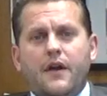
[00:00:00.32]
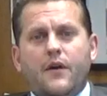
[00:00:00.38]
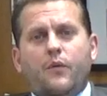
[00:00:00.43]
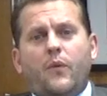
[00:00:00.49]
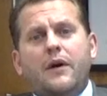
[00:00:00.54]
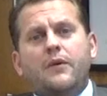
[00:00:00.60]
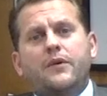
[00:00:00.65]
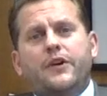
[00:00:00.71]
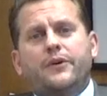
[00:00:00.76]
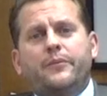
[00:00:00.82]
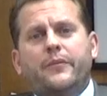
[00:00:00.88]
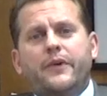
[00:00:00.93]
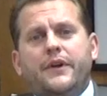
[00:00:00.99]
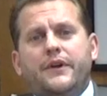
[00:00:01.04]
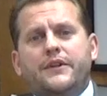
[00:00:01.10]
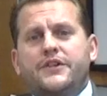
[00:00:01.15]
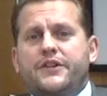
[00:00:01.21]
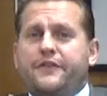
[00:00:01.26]
Welcome
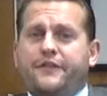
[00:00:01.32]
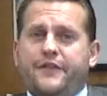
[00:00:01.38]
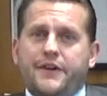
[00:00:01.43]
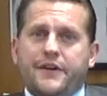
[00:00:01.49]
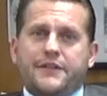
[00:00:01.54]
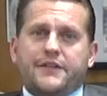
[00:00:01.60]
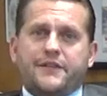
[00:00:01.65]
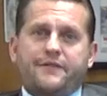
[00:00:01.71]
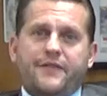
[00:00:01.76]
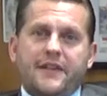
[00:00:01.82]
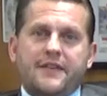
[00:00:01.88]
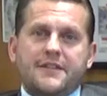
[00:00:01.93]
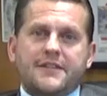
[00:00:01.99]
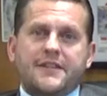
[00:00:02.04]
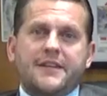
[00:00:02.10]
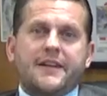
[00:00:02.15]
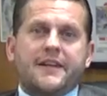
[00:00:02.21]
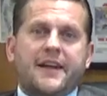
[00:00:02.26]
to the first
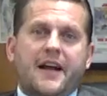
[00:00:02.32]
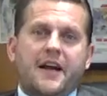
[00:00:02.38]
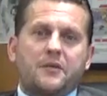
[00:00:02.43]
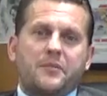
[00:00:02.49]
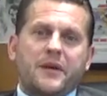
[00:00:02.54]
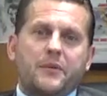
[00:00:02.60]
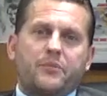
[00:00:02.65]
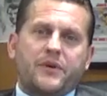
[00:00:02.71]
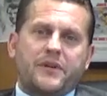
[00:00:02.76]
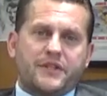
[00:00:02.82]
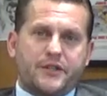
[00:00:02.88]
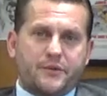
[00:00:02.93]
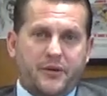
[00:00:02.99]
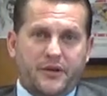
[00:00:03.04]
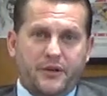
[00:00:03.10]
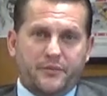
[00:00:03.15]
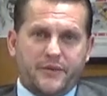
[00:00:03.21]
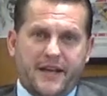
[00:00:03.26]
Featherstone Academy
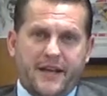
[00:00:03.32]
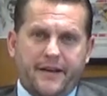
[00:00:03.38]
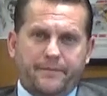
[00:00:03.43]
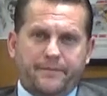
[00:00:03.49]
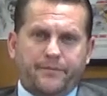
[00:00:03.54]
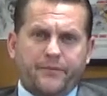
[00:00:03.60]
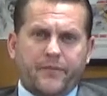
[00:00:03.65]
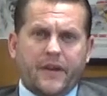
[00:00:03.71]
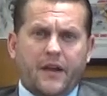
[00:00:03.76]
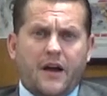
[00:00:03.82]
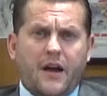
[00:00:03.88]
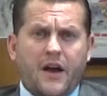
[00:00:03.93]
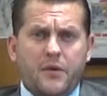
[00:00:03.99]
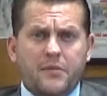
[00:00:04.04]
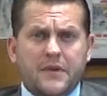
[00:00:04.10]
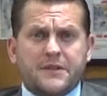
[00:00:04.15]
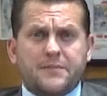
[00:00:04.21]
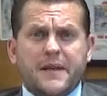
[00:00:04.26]
Principal Update. I
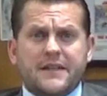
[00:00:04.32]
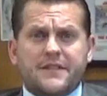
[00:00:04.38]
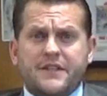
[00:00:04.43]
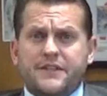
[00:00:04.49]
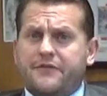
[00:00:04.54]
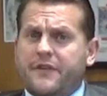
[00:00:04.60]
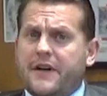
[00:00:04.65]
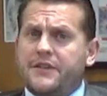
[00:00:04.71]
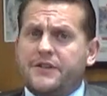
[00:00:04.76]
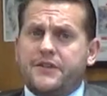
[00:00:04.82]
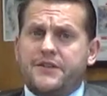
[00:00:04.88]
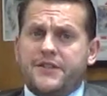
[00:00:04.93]
hope this message finds you